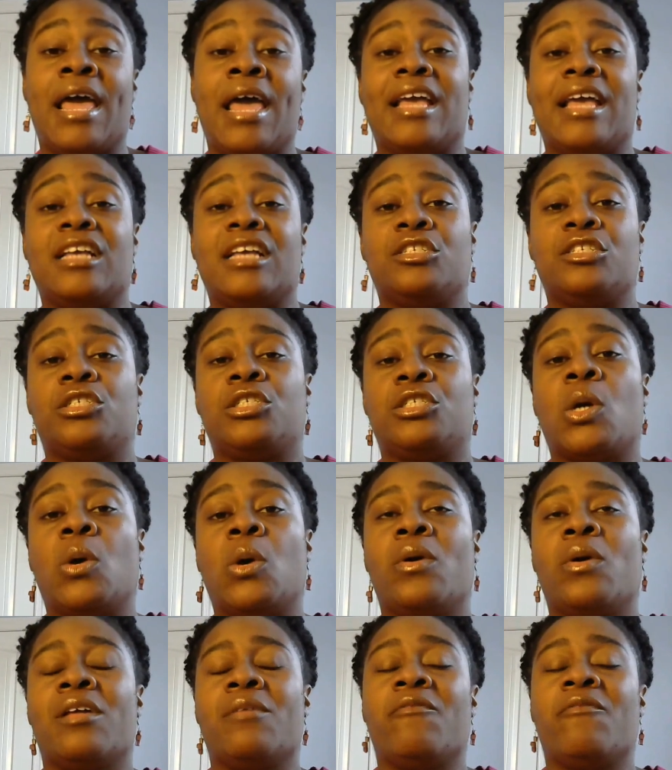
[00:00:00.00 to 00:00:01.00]
It's
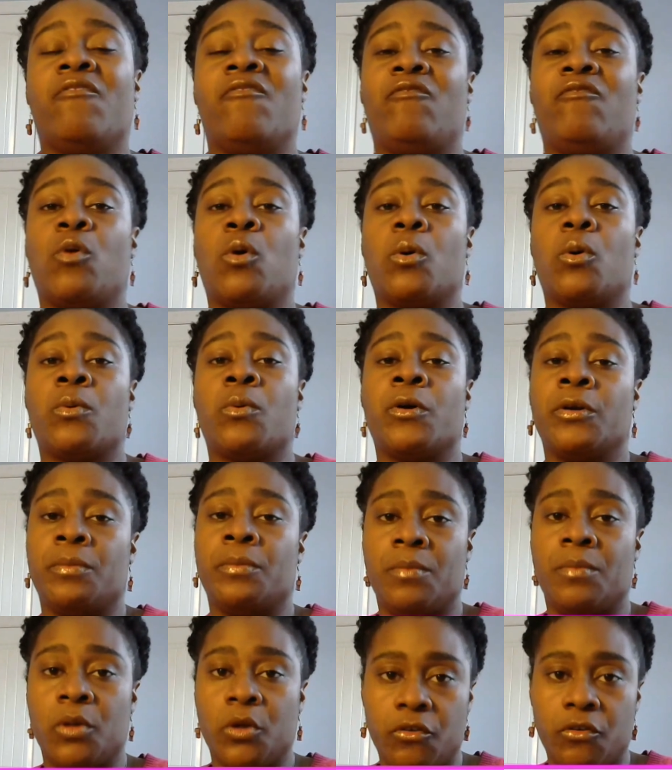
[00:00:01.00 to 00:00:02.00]
showing forward
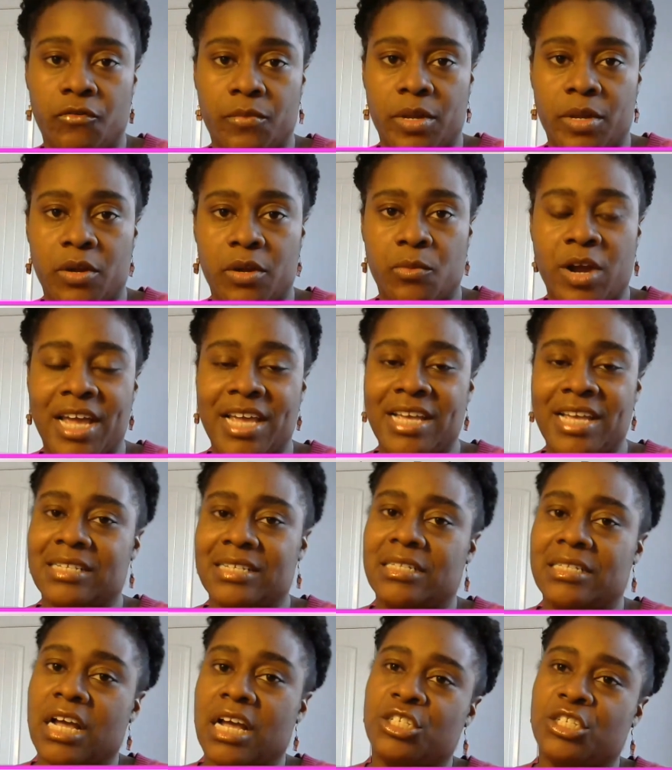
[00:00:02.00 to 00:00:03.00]
movement, right? It's
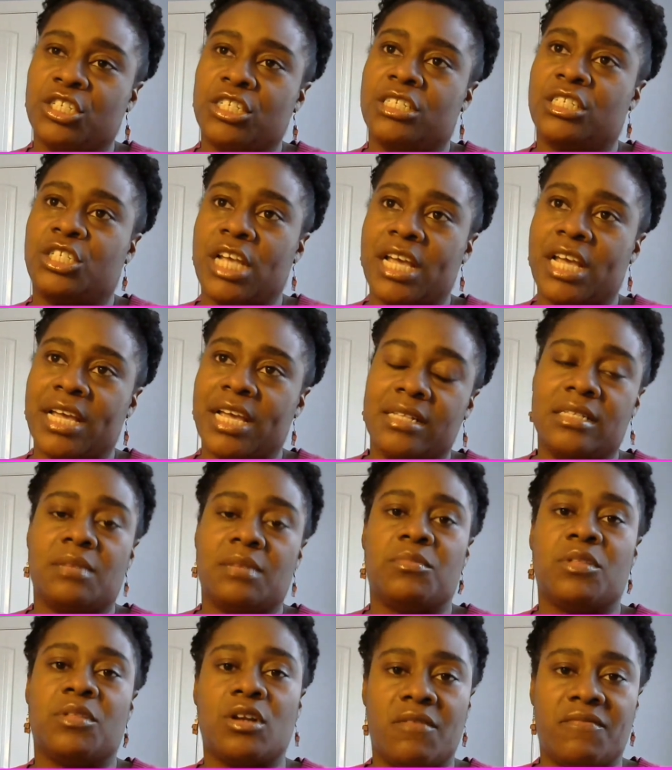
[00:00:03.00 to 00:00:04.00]
not just checking
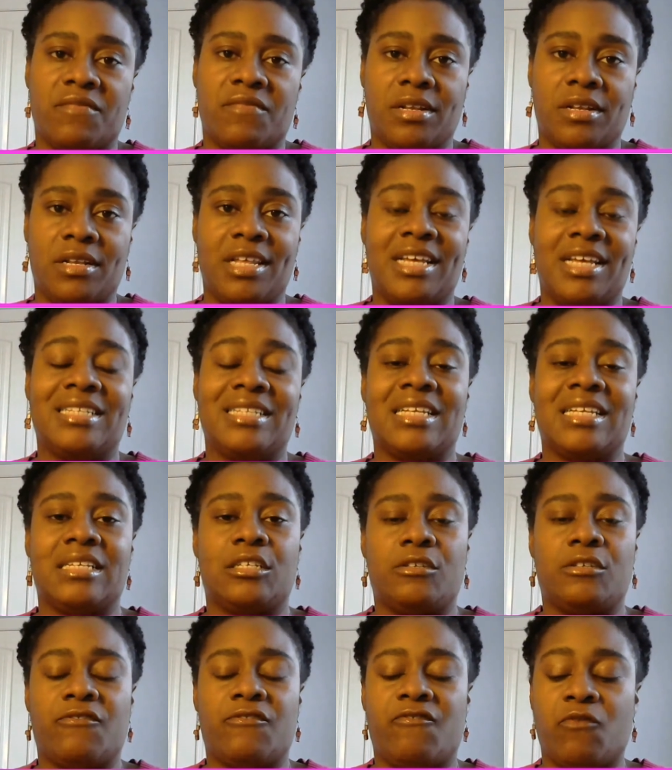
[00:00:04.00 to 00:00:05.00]
something off a list,
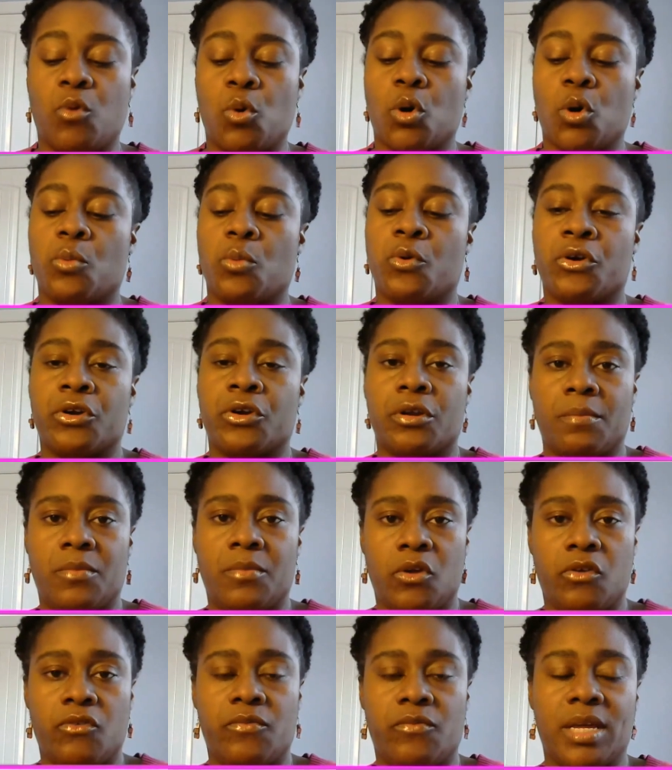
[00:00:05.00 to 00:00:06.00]
it's forward
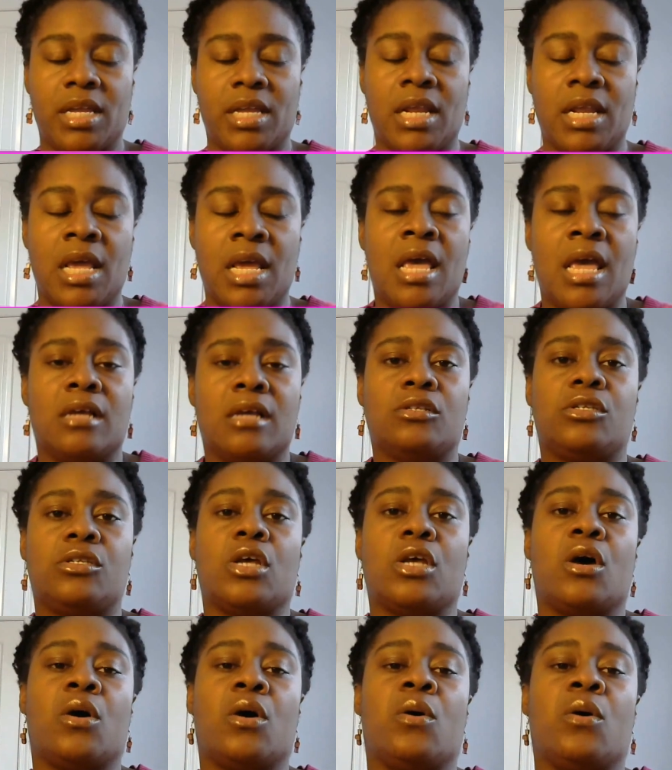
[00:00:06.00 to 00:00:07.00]
movement.
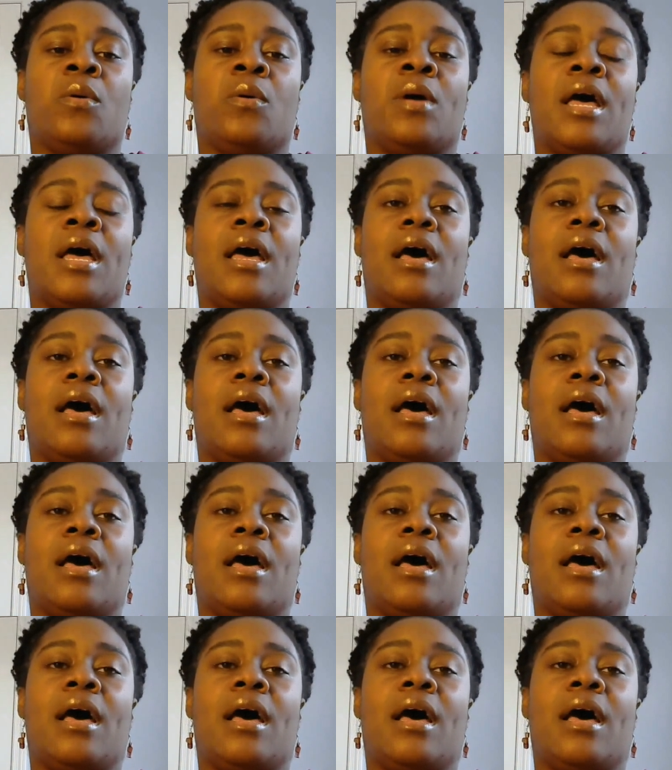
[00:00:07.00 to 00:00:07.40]
So